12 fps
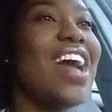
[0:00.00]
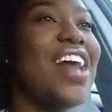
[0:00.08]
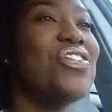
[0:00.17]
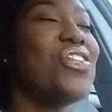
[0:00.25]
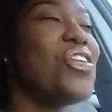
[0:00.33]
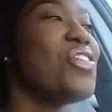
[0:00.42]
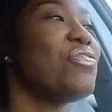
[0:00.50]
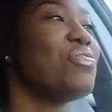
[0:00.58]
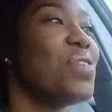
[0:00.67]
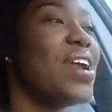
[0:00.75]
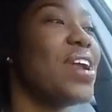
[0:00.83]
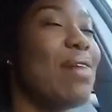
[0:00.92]
I don't know
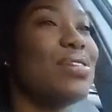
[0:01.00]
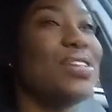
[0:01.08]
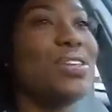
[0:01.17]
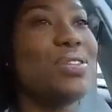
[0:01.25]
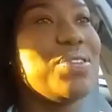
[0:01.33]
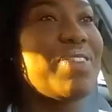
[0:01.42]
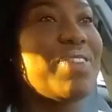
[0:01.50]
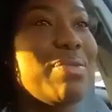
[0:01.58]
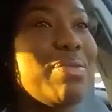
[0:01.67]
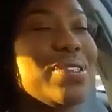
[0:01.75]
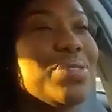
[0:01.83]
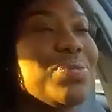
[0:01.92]
what I would do if I
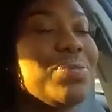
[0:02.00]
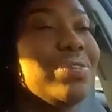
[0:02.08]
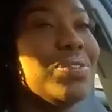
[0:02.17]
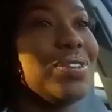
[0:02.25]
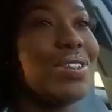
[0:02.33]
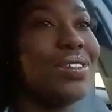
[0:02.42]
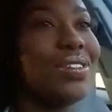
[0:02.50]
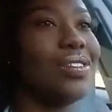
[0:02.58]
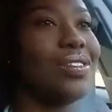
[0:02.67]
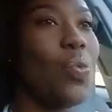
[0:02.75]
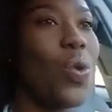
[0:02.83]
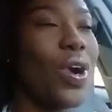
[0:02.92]
was
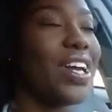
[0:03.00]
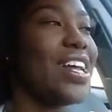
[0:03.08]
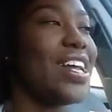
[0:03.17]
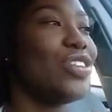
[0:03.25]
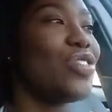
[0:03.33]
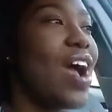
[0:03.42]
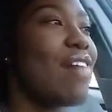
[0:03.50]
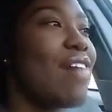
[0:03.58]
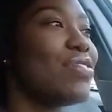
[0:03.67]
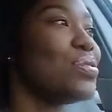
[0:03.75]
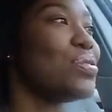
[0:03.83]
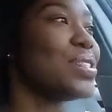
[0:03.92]
working at a
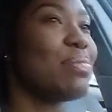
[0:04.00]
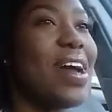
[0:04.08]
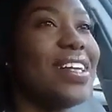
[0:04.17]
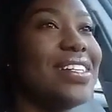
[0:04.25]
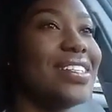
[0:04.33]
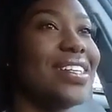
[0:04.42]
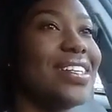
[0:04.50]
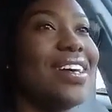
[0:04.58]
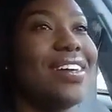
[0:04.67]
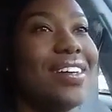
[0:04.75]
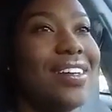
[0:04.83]
drive-thru and somebody did that.